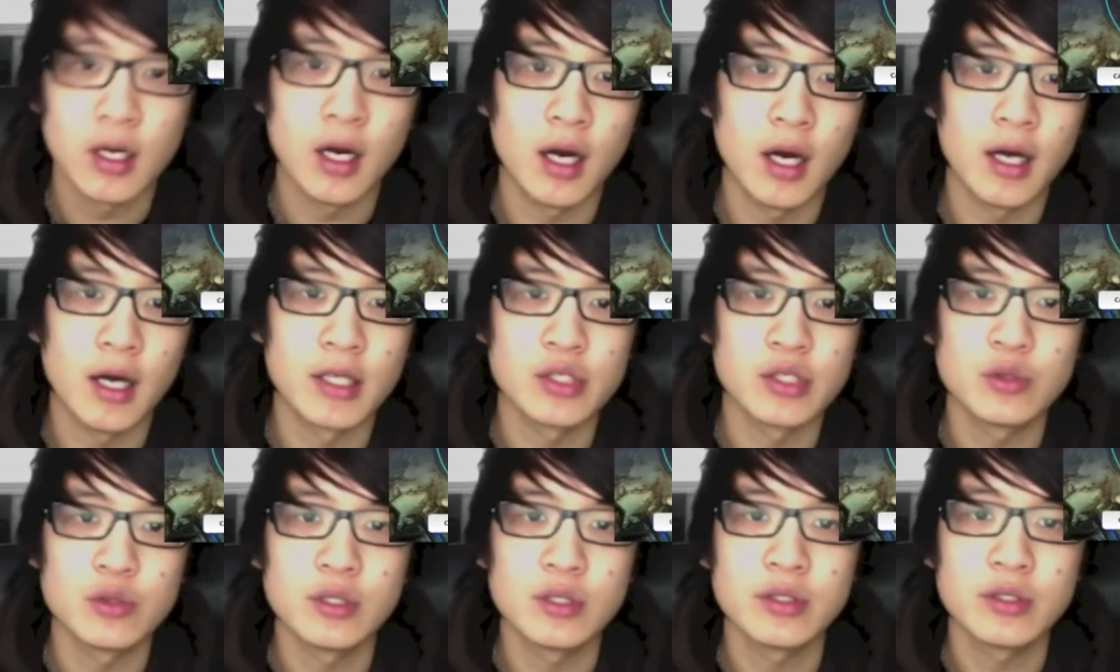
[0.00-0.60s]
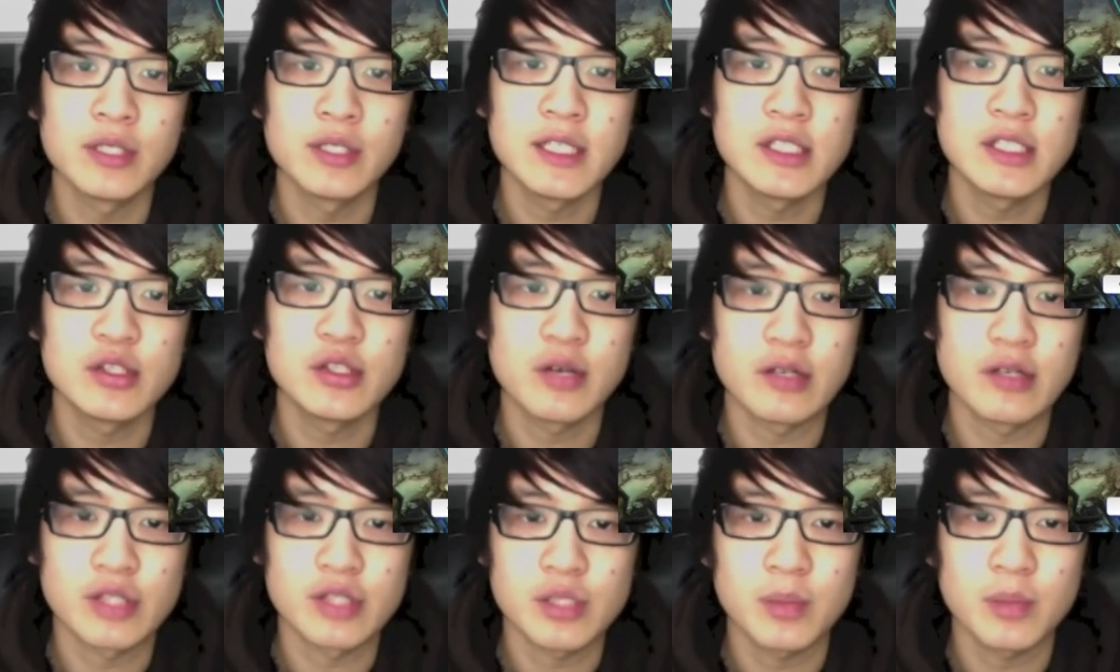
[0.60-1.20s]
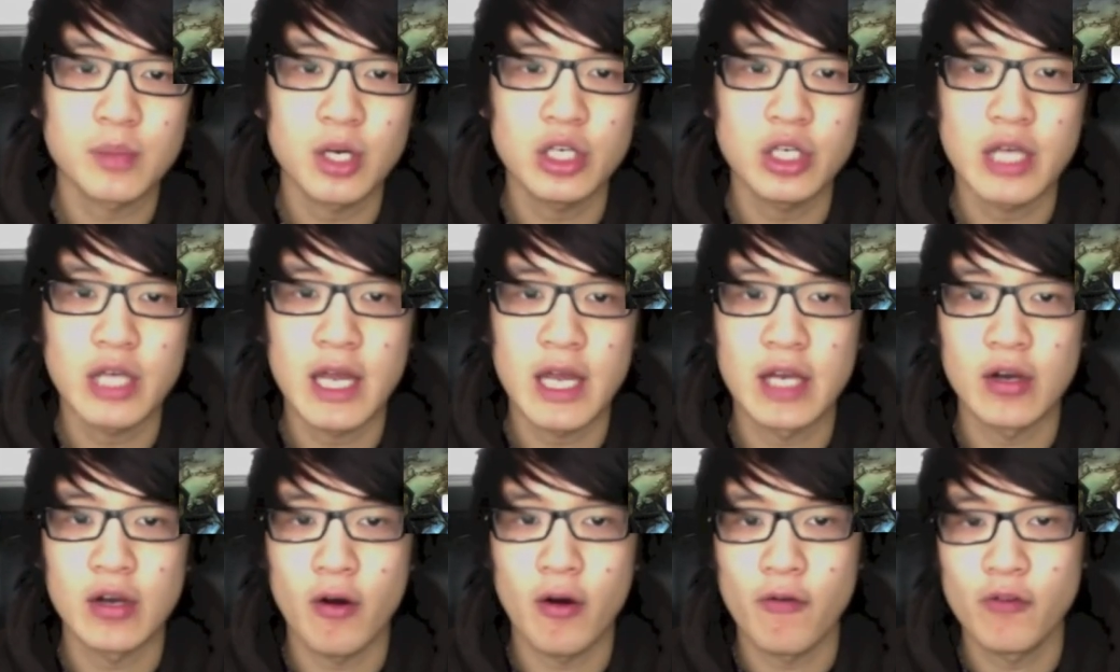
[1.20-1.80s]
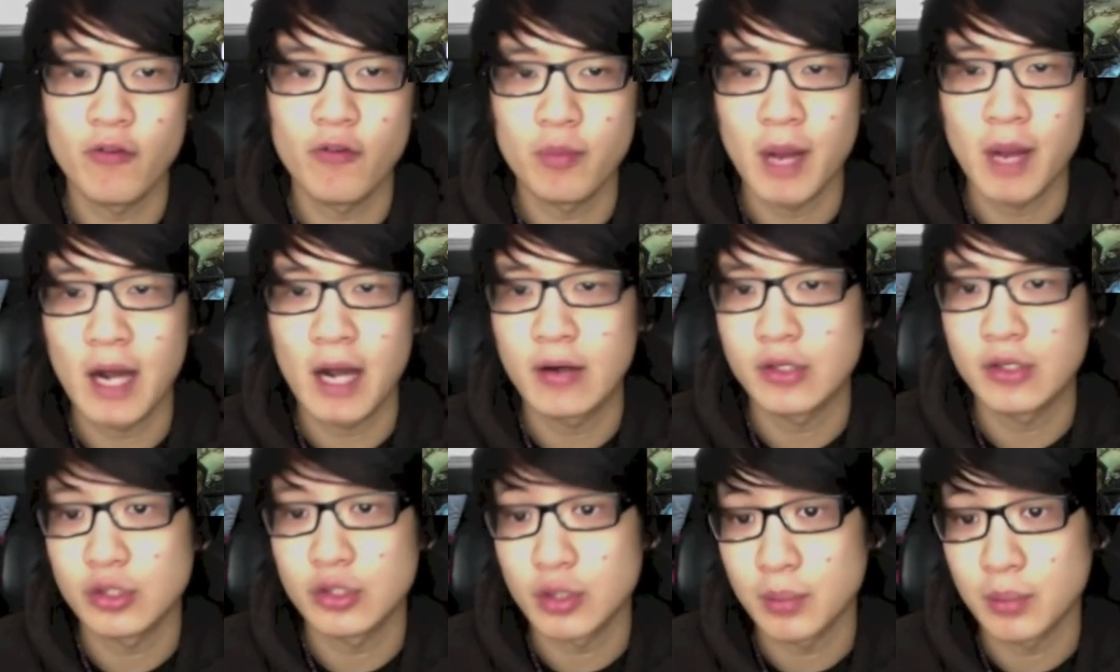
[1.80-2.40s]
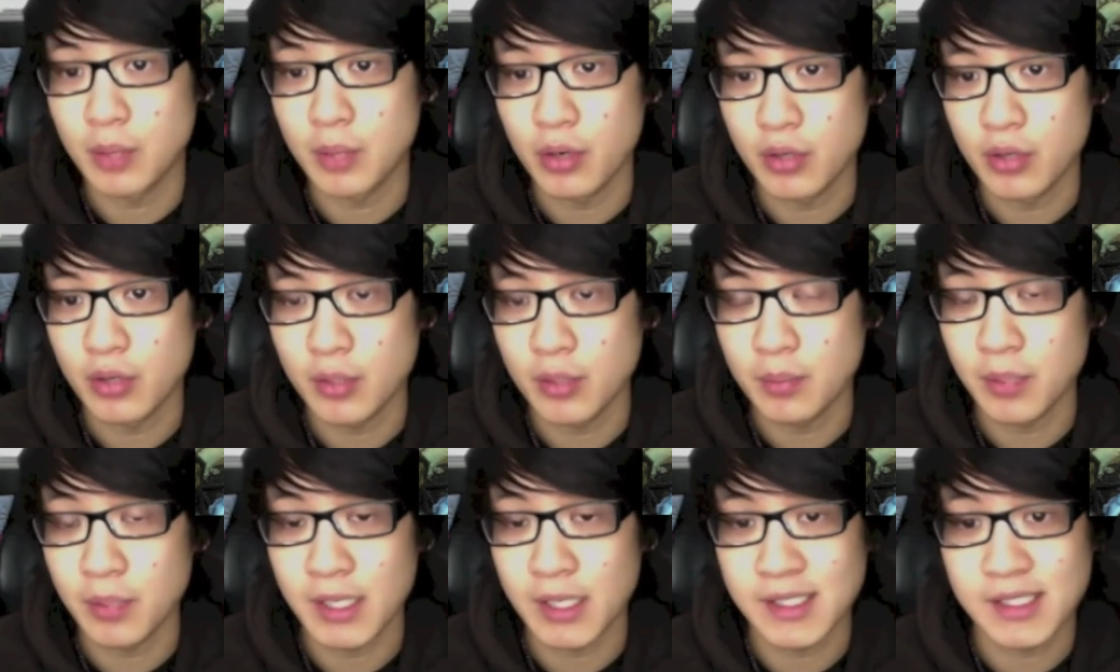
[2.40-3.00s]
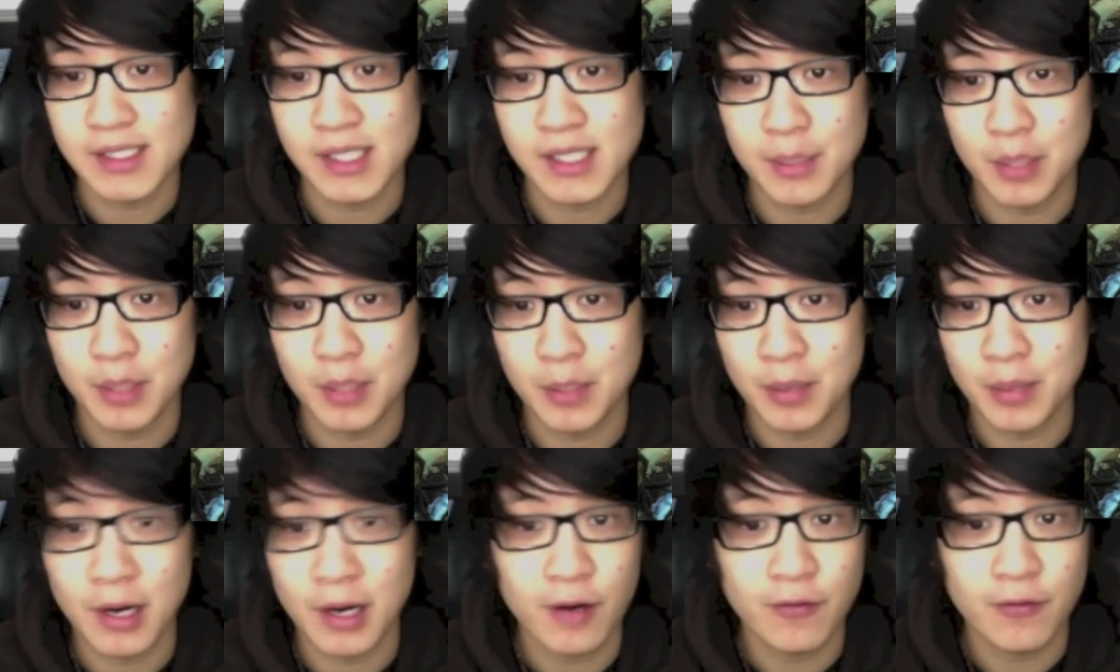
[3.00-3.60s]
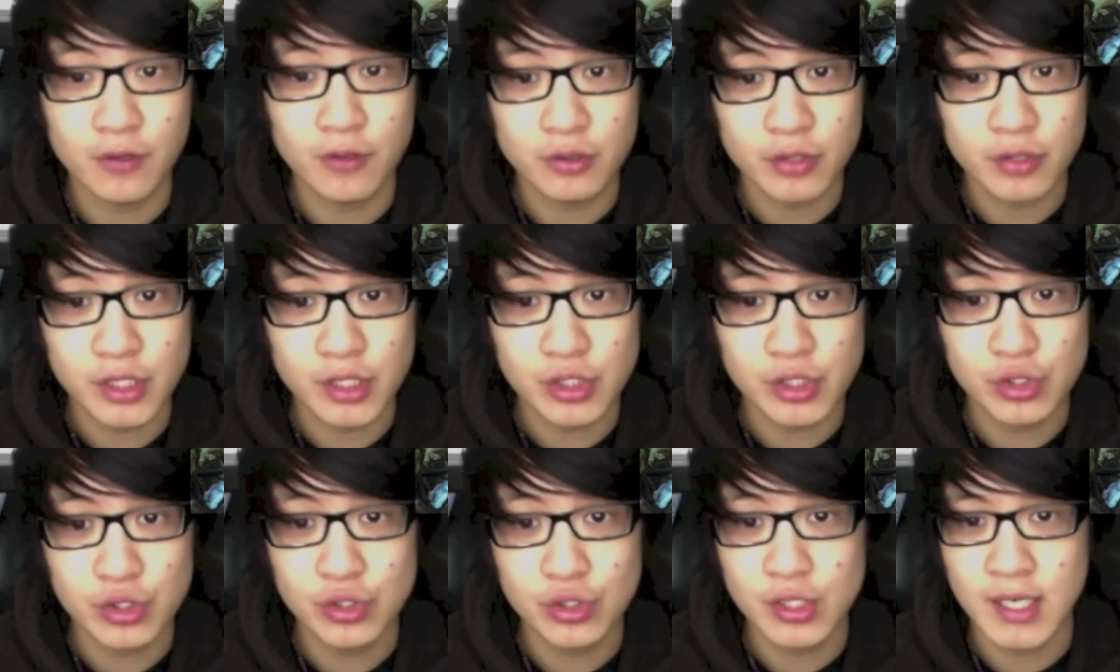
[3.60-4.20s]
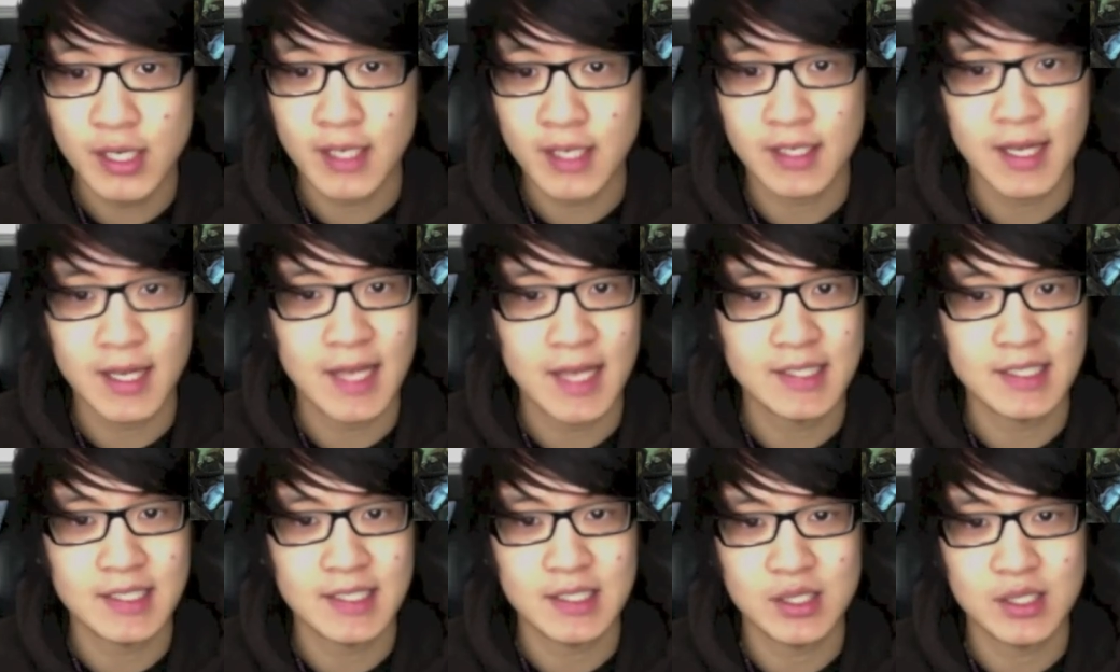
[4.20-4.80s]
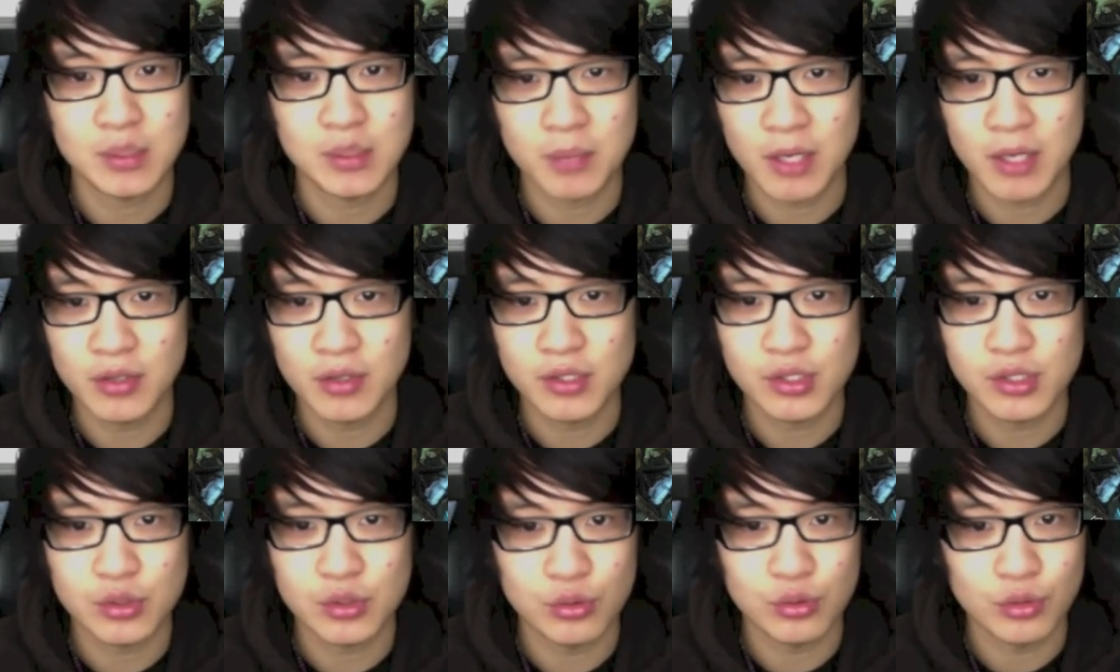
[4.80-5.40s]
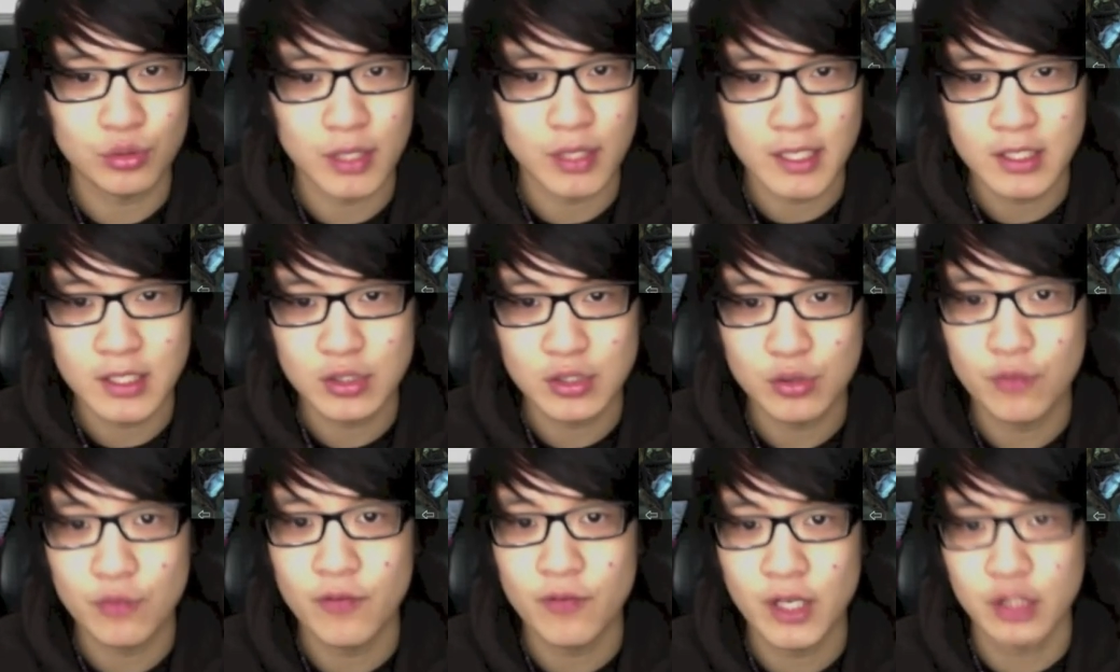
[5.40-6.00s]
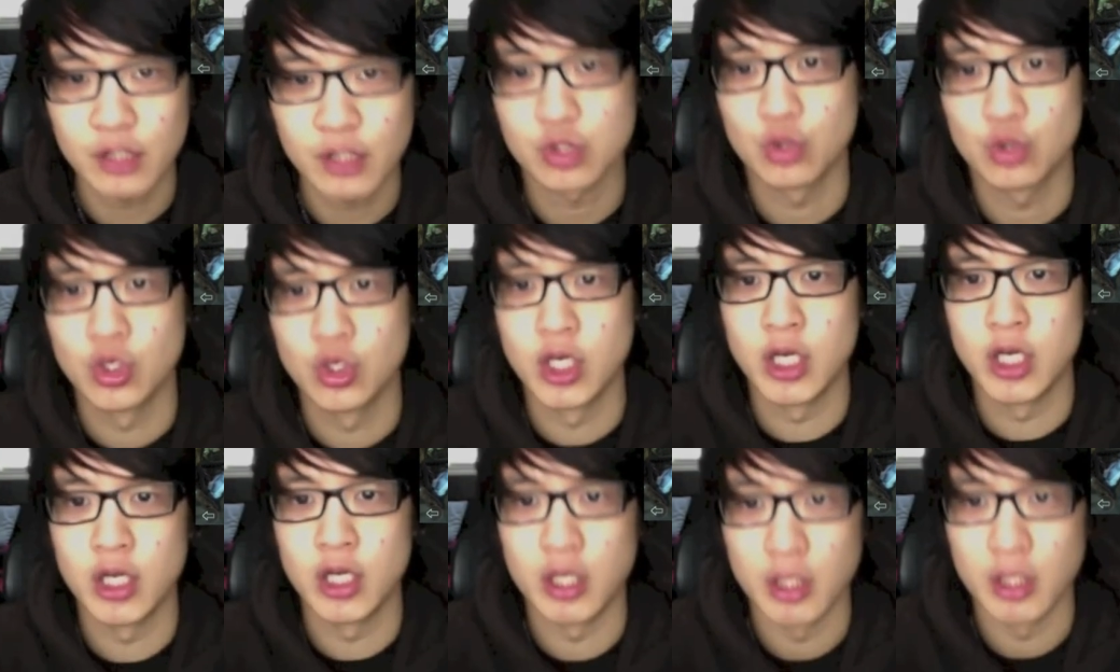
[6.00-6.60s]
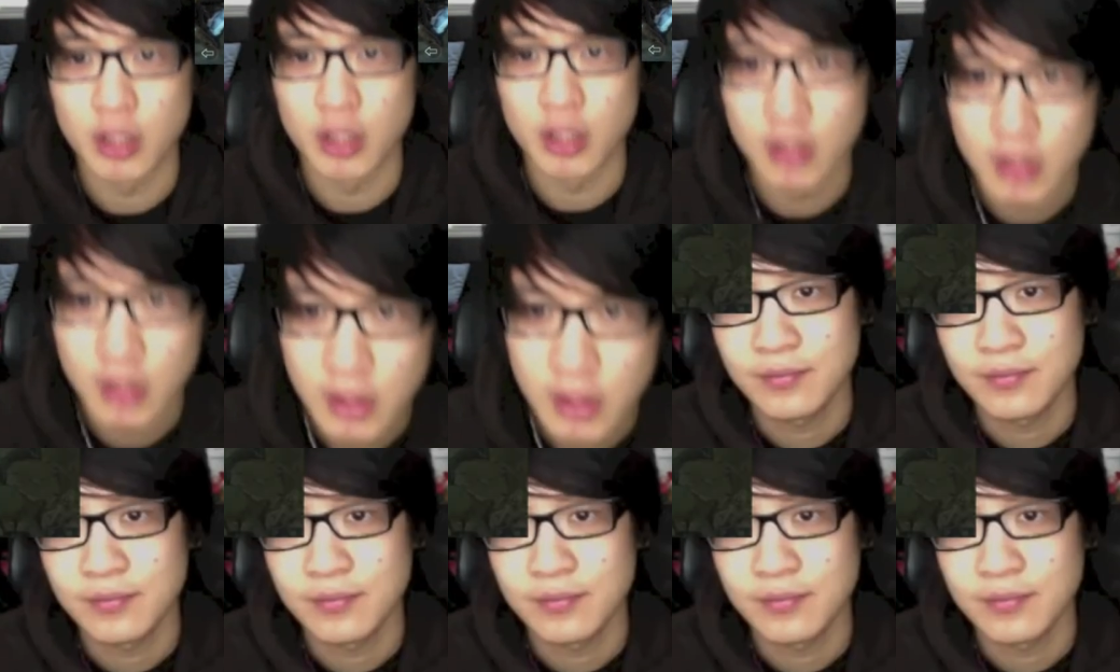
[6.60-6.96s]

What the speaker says: You will need to outsmart and overpower your opponent by summoning powerful creatures and casting spells to lead to victory.